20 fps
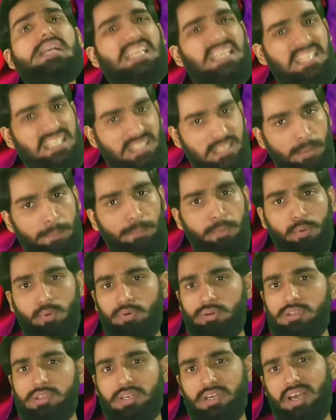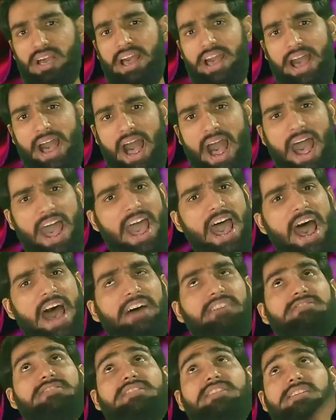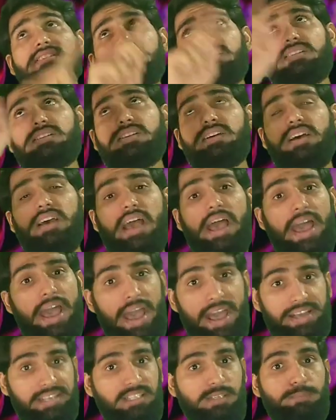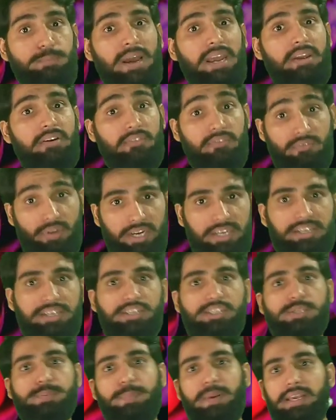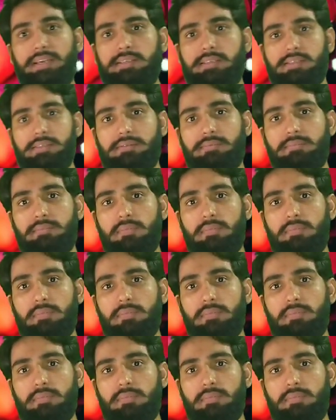Suppose I have this as my vector space.